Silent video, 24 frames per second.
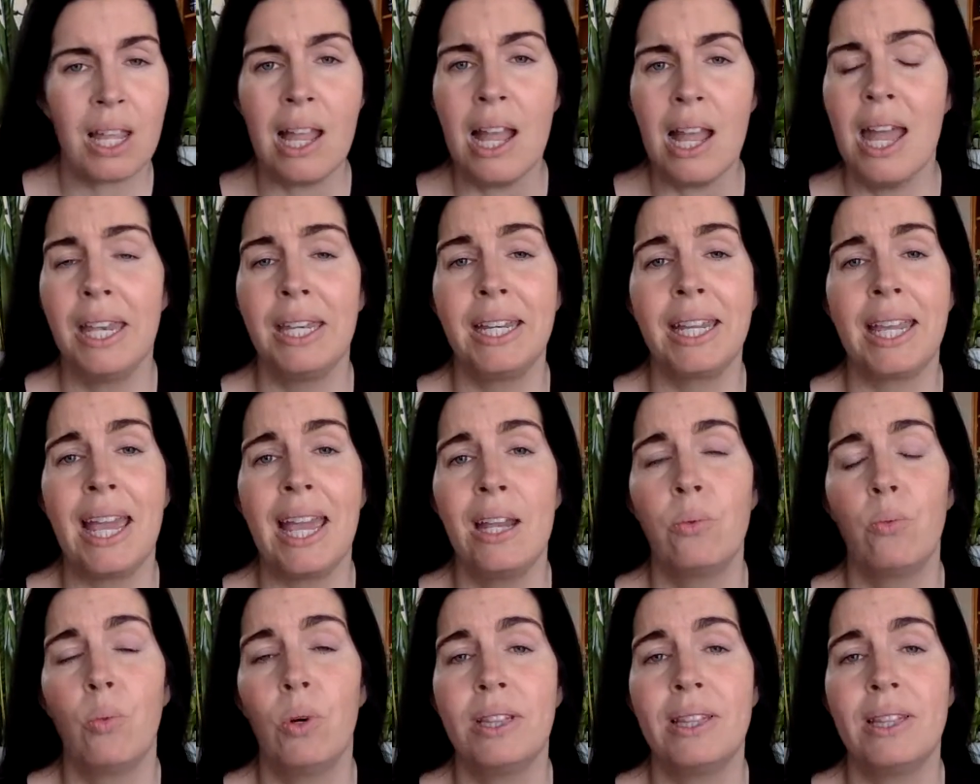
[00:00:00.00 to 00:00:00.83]
And
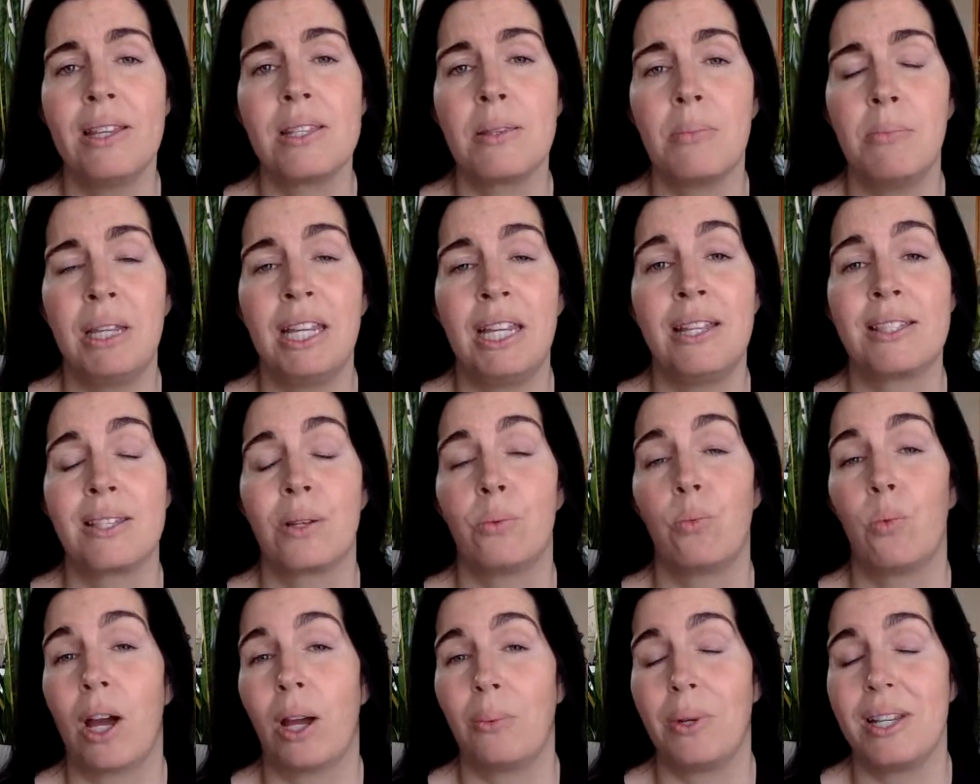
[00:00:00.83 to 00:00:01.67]
again, what this means and
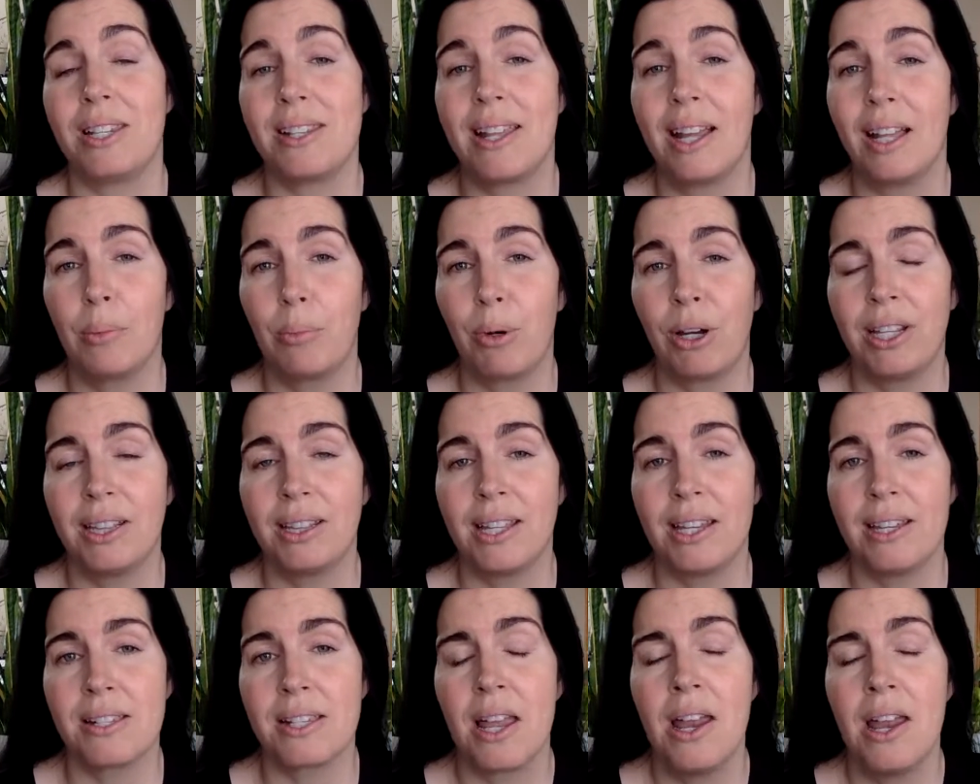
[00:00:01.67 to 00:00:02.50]
why we celebrate
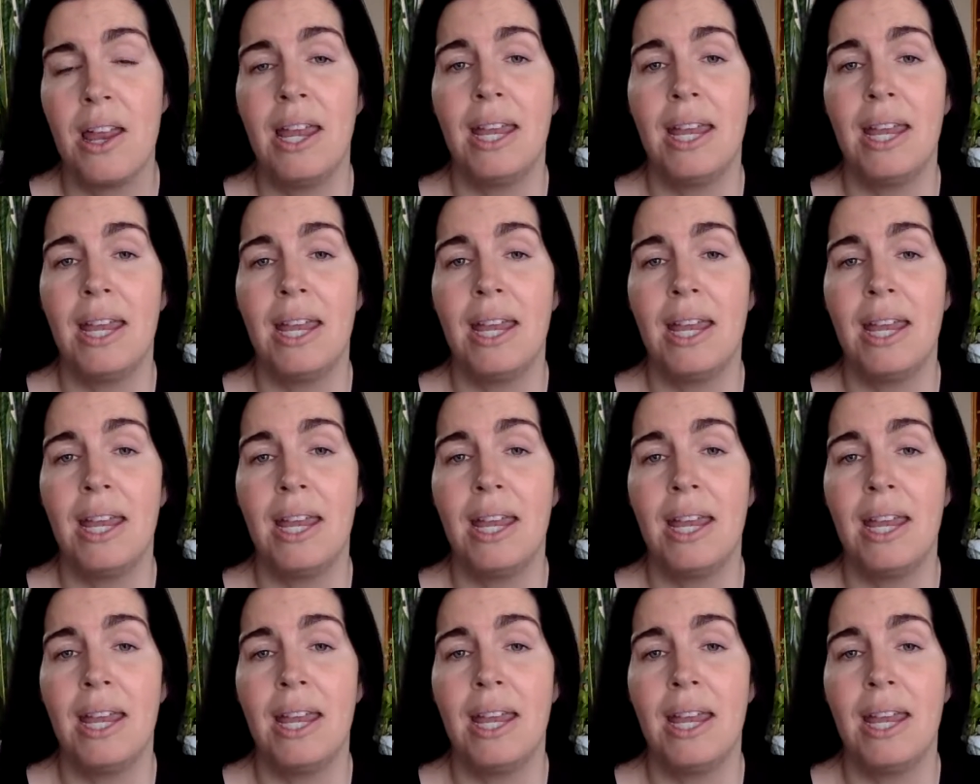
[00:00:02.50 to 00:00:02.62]
this